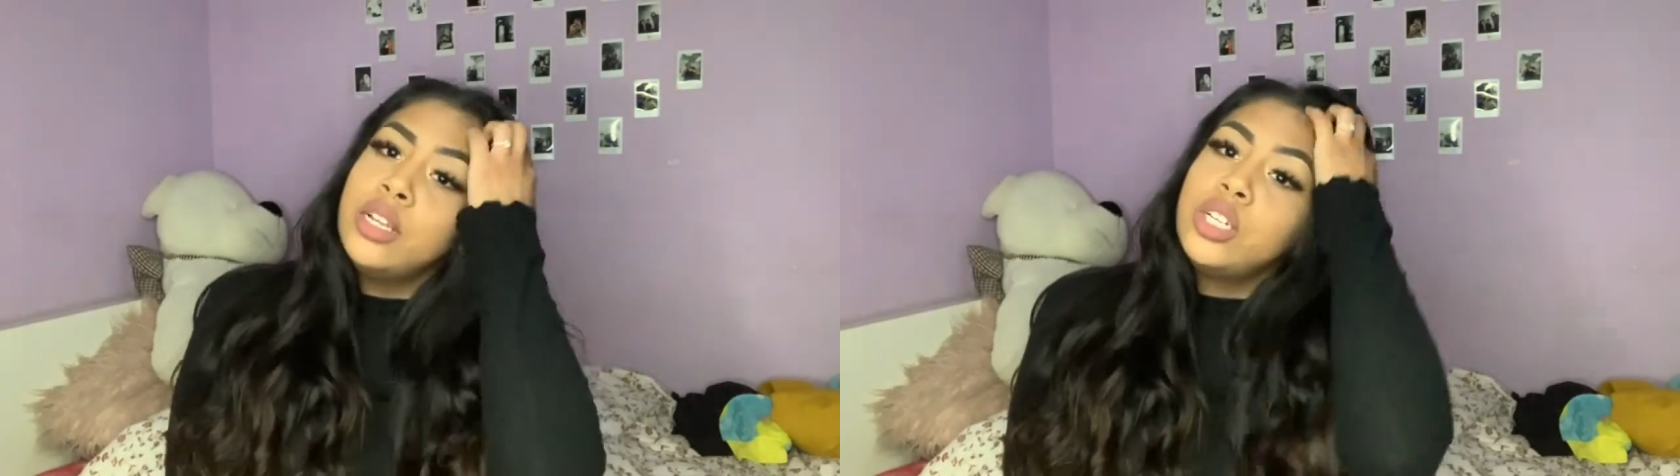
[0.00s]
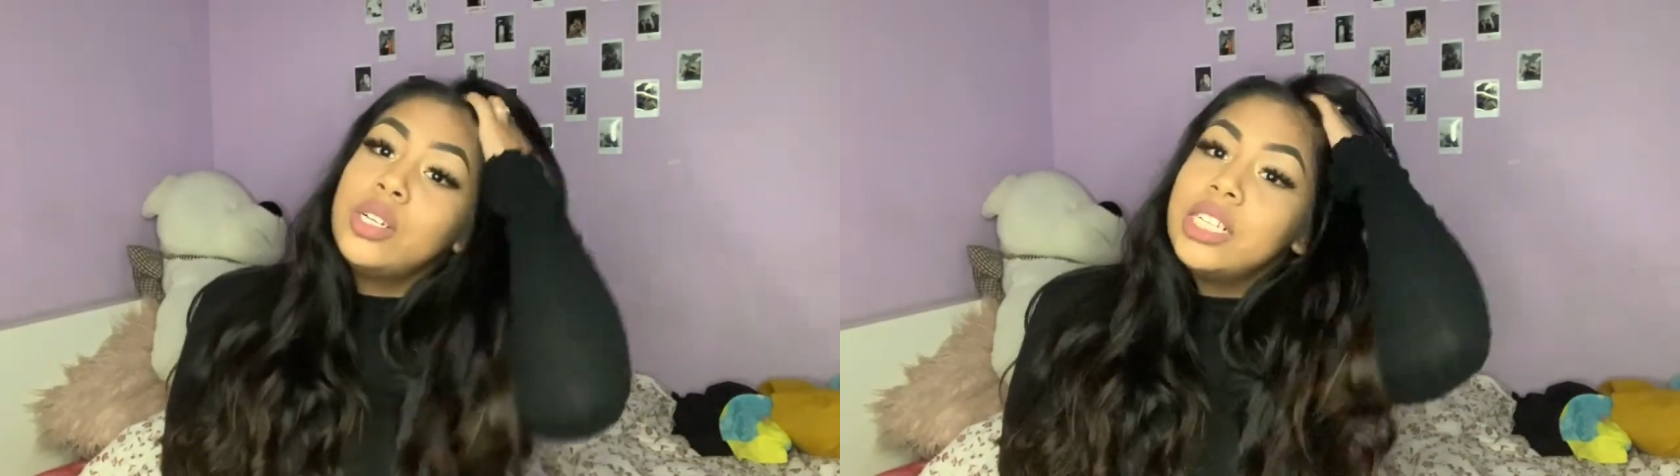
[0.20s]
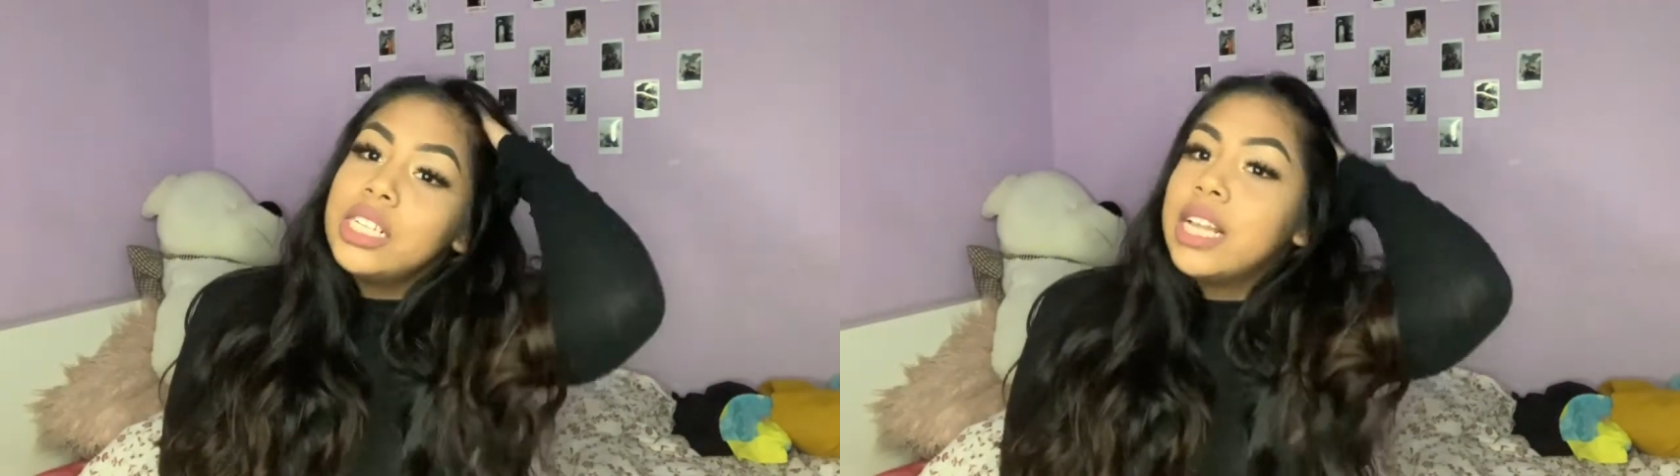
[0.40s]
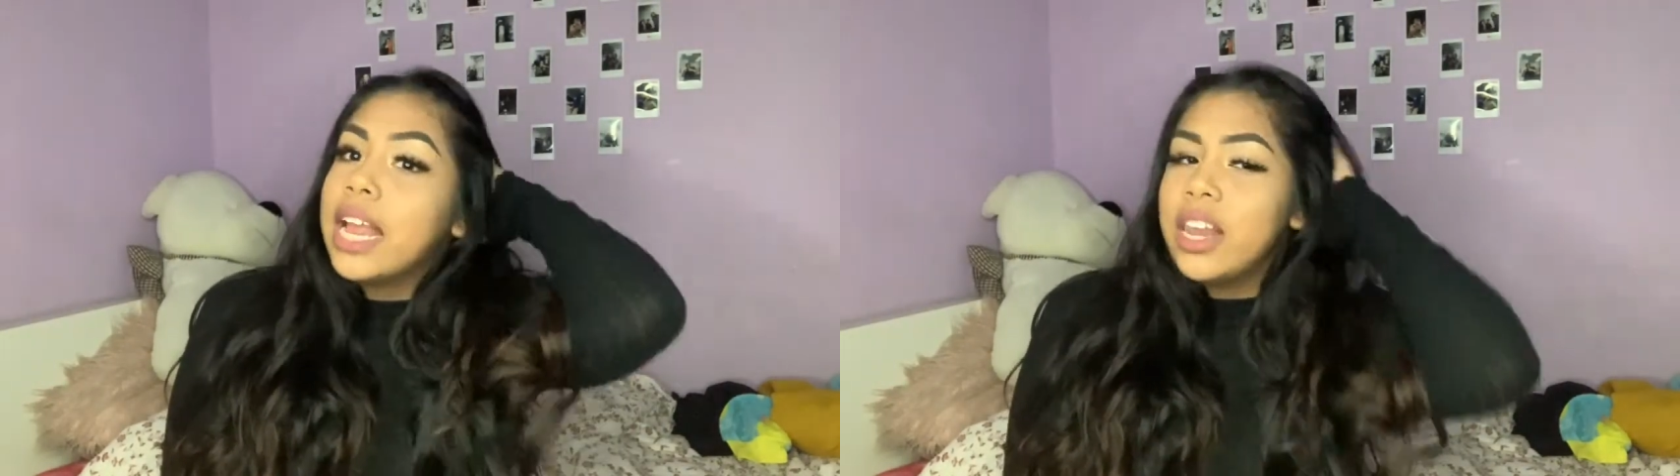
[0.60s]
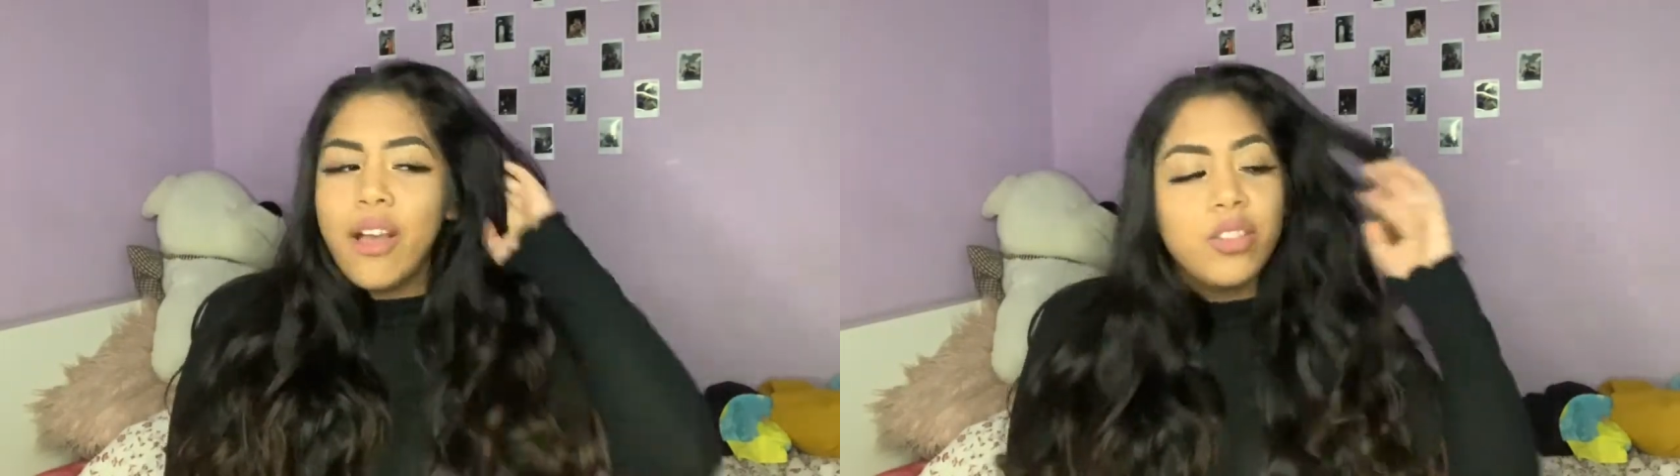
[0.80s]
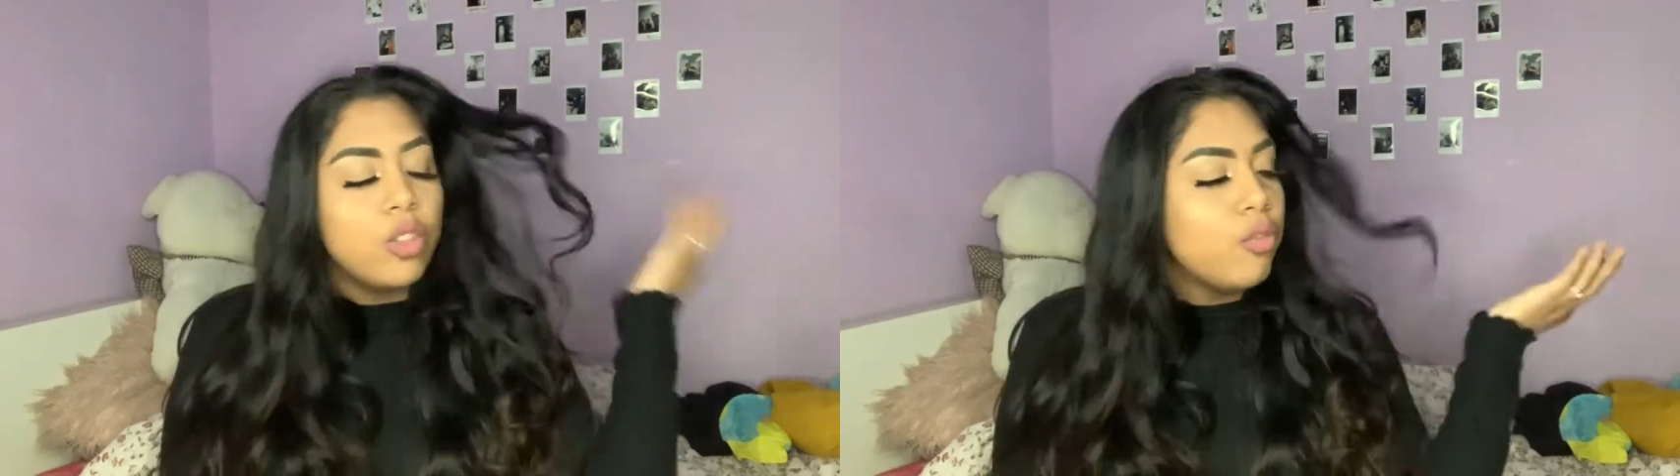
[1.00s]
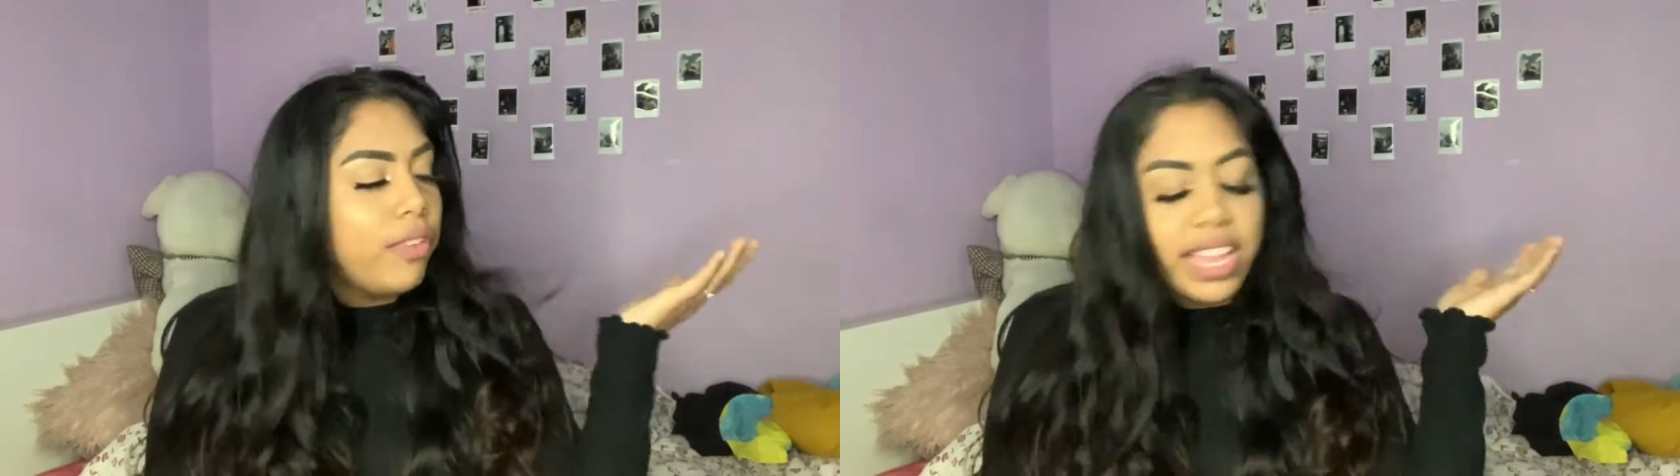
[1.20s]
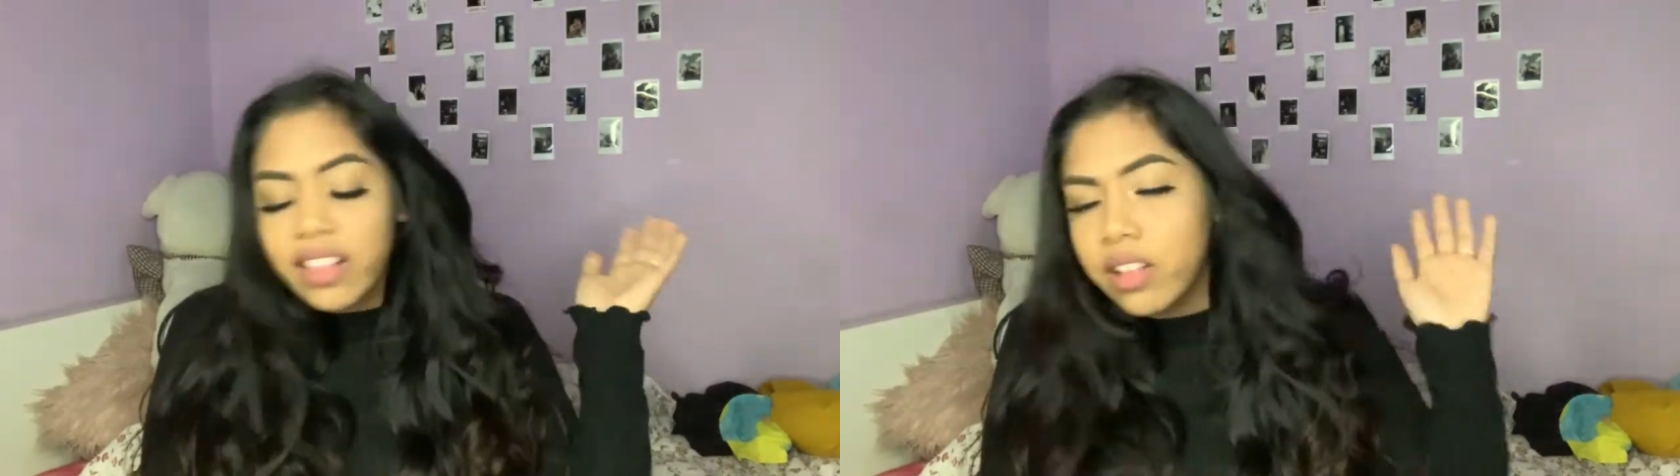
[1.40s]
She was just like, no, don't
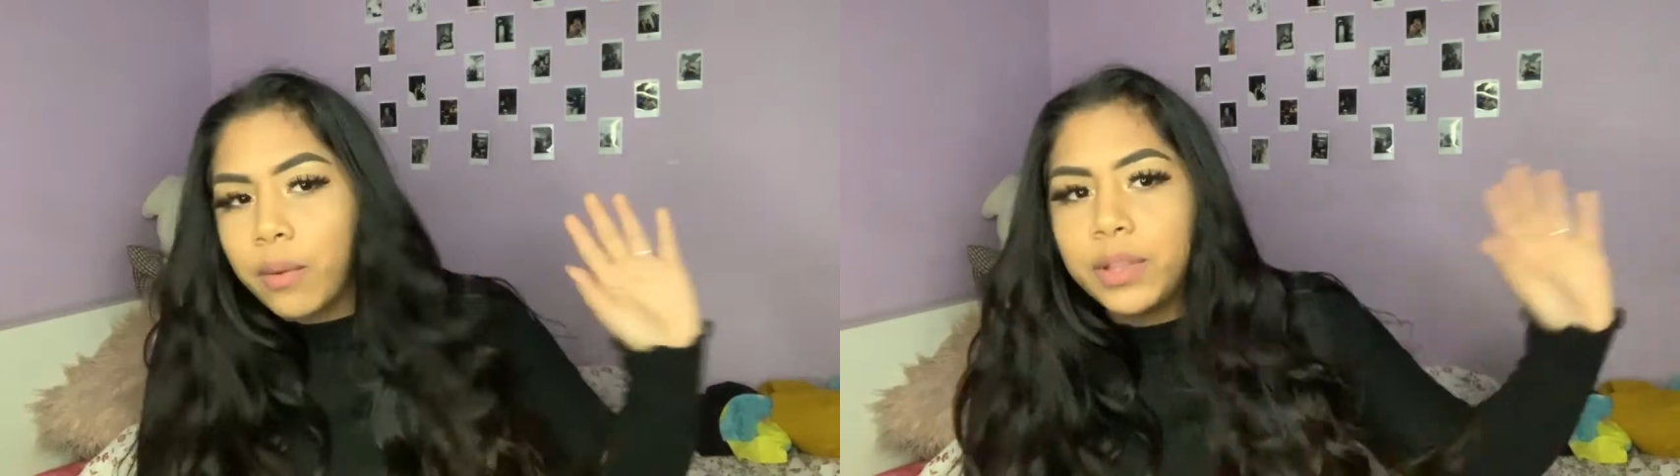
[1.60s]
fucking start